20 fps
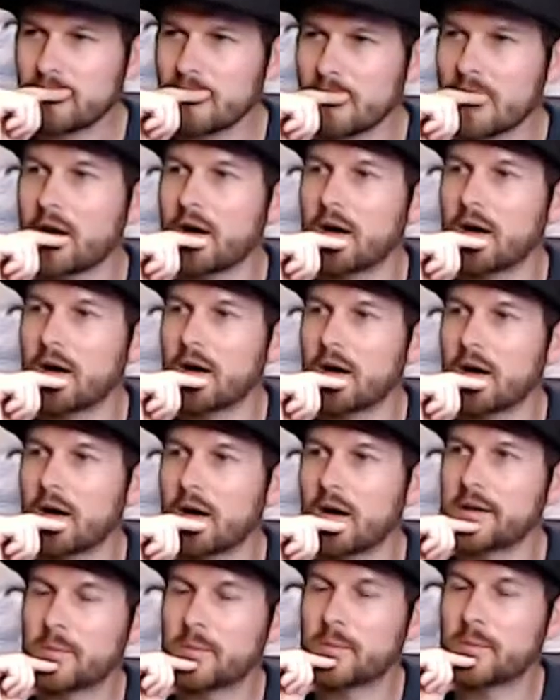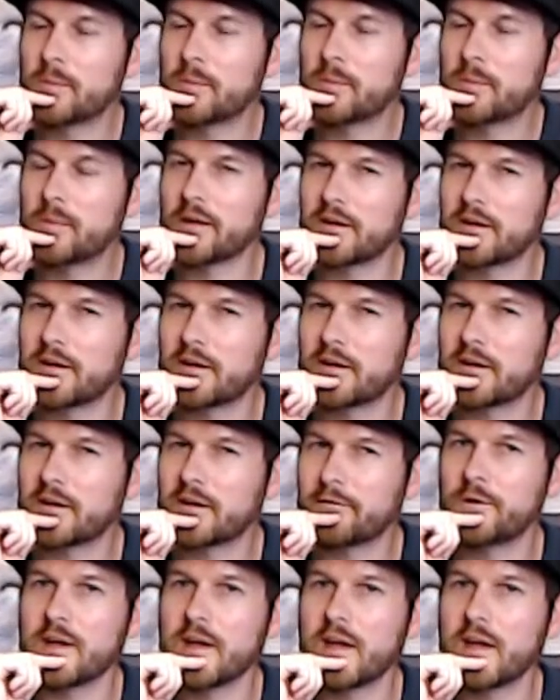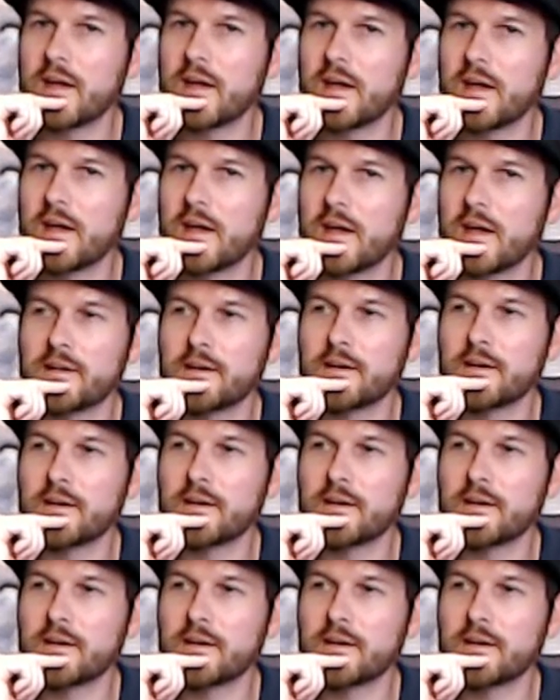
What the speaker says: It's going to be bottled, I think, at 48%